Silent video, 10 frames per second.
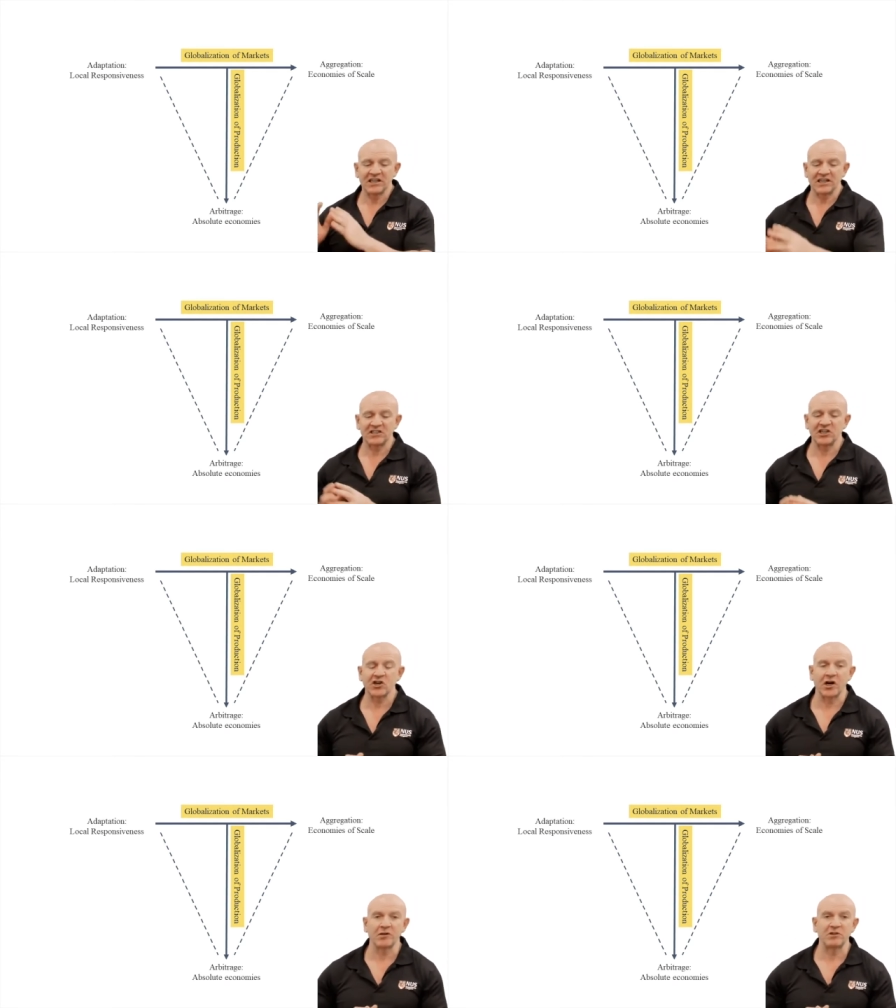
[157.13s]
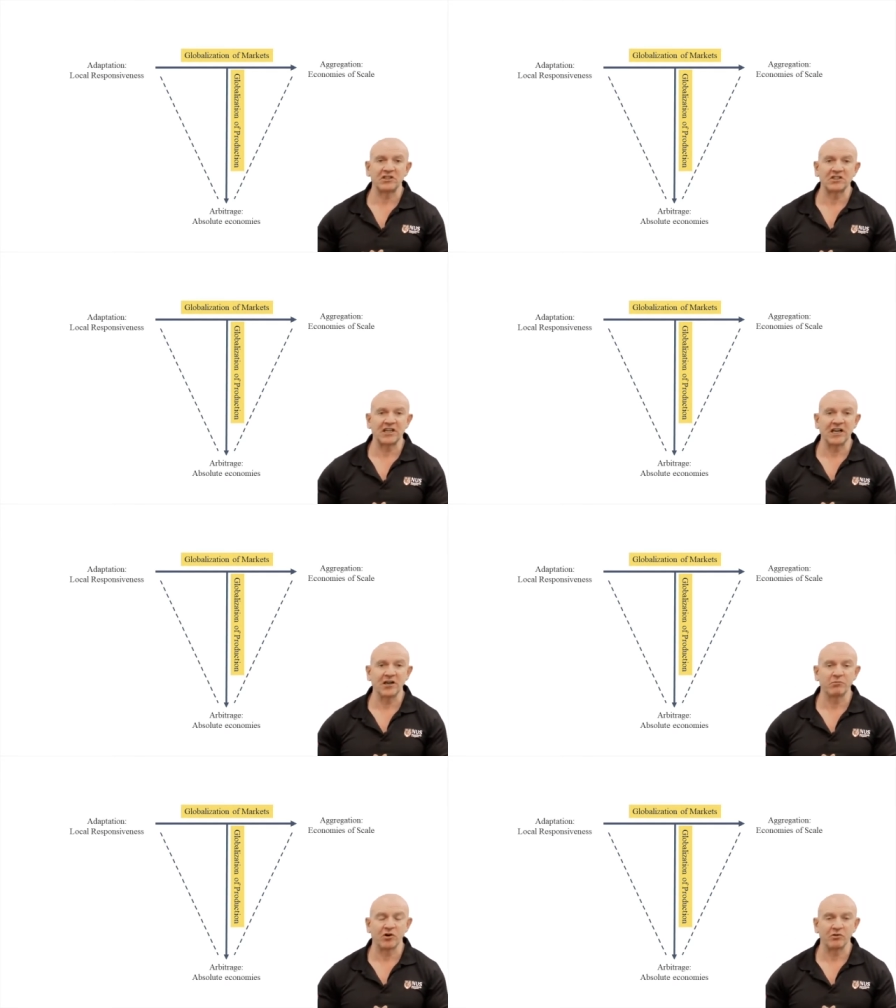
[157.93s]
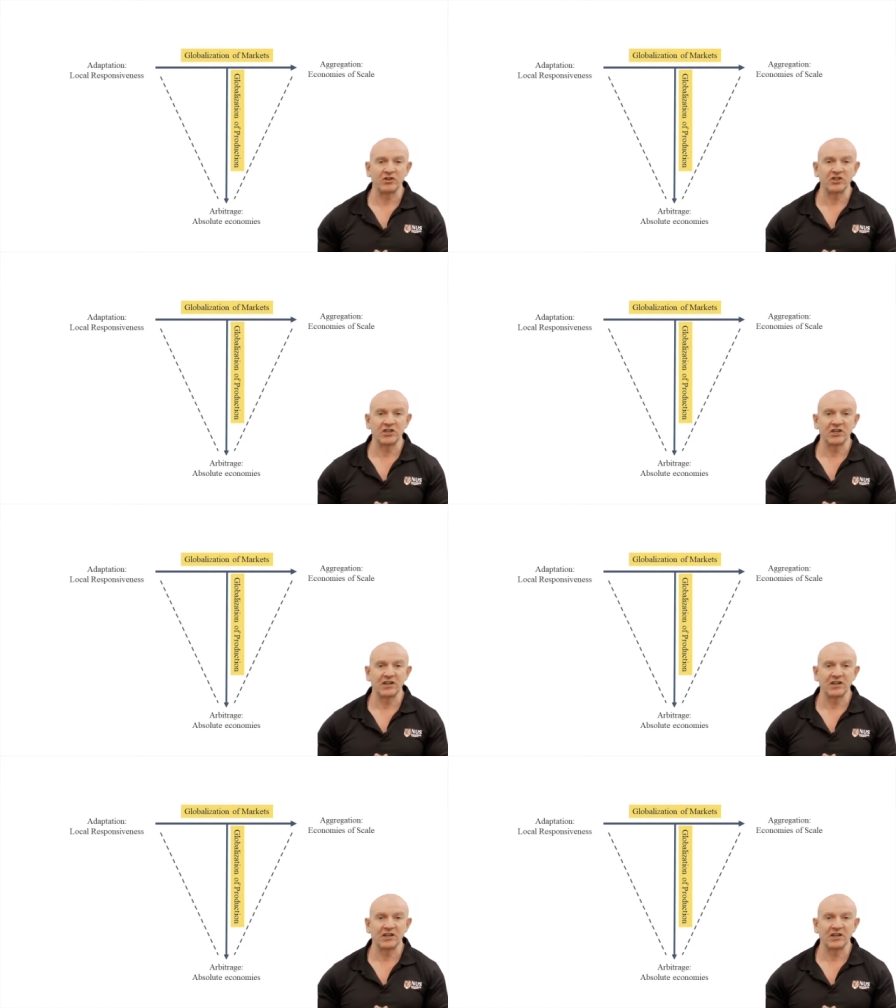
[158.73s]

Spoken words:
is the economies of scale approach.